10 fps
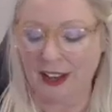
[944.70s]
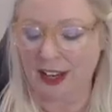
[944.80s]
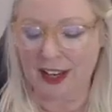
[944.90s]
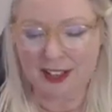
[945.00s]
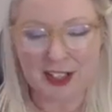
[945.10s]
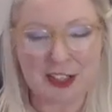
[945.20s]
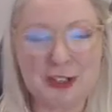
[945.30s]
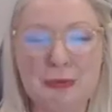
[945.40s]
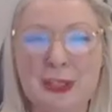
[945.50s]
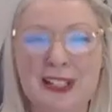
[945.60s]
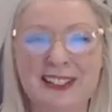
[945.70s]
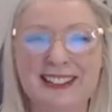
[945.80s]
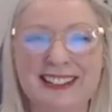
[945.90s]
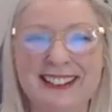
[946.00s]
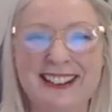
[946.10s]
It doesn't
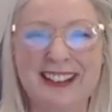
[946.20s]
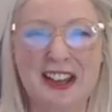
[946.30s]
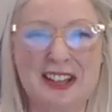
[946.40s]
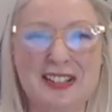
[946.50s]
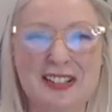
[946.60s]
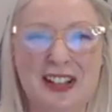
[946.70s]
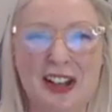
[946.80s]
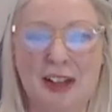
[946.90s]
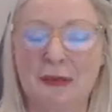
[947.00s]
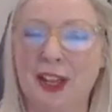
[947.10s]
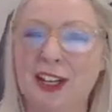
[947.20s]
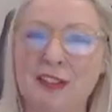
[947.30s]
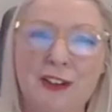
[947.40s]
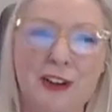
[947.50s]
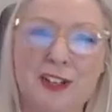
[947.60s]
mean that any
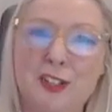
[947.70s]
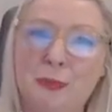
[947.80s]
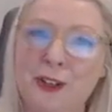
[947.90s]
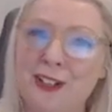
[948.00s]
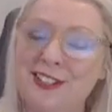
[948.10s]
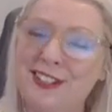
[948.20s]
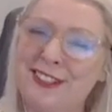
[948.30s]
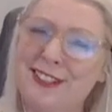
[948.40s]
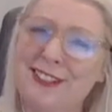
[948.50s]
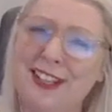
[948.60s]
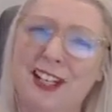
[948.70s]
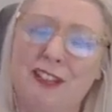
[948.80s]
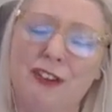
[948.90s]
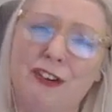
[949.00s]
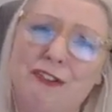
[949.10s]
of our experiences, any
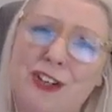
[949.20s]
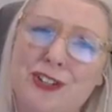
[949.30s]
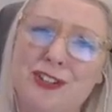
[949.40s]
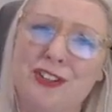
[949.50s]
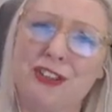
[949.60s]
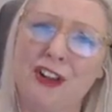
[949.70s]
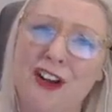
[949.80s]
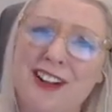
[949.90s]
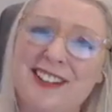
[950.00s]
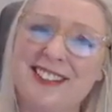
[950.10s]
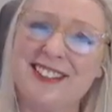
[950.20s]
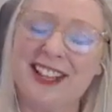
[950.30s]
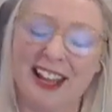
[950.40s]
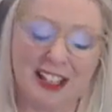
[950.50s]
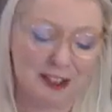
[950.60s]
of our fears and thoughts,
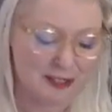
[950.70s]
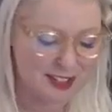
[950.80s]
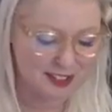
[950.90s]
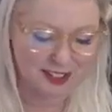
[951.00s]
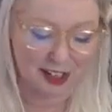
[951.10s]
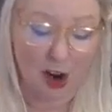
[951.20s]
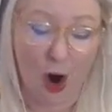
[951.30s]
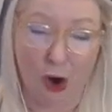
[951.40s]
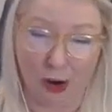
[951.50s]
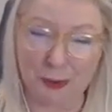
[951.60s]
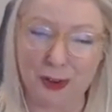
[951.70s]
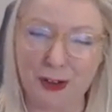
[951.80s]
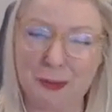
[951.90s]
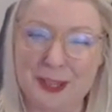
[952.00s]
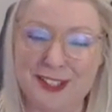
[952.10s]
any of these like
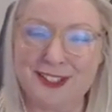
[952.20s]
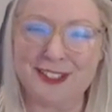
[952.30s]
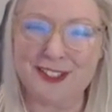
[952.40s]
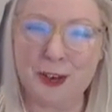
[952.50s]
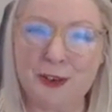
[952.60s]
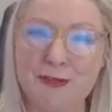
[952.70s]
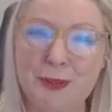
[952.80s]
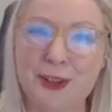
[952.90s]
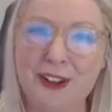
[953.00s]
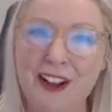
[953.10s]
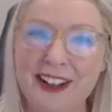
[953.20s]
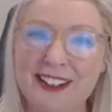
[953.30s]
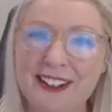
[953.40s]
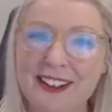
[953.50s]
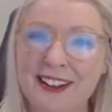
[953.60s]
armor pieces that we've put
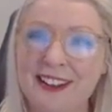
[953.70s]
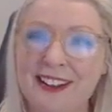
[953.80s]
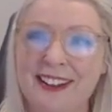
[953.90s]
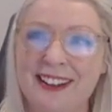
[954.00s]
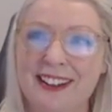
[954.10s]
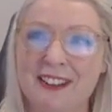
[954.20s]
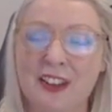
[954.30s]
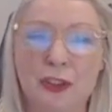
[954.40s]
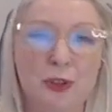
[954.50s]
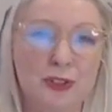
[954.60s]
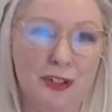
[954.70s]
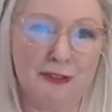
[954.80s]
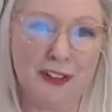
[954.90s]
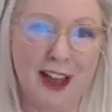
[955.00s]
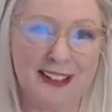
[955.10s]
on, that those
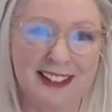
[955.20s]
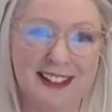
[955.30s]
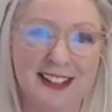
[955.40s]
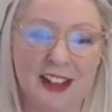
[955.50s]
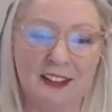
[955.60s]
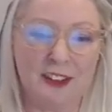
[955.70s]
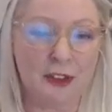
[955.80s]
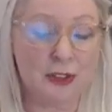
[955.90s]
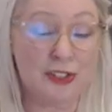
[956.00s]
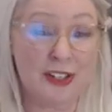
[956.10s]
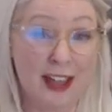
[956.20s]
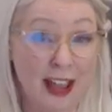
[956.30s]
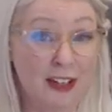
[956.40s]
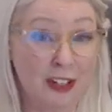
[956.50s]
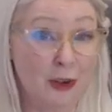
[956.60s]
aren't valid and that those,
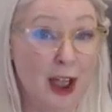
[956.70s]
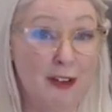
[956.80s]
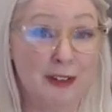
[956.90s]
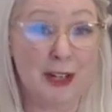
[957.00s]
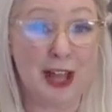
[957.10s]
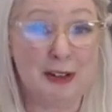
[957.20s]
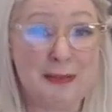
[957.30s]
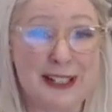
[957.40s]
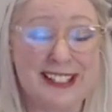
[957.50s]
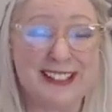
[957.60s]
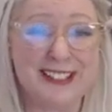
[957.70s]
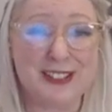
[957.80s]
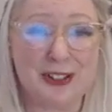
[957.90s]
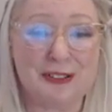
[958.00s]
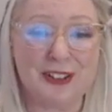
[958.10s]
haven't had a place that
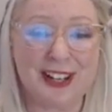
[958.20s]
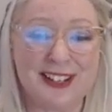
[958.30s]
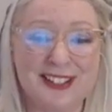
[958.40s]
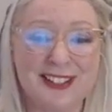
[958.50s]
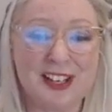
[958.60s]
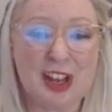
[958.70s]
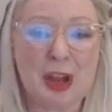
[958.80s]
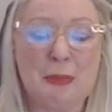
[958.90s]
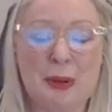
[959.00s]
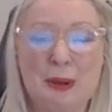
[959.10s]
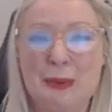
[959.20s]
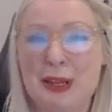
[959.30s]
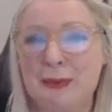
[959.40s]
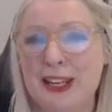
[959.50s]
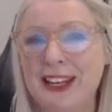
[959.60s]
served us. But
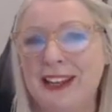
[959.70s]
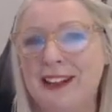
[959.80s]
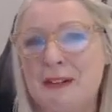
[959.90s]
maybe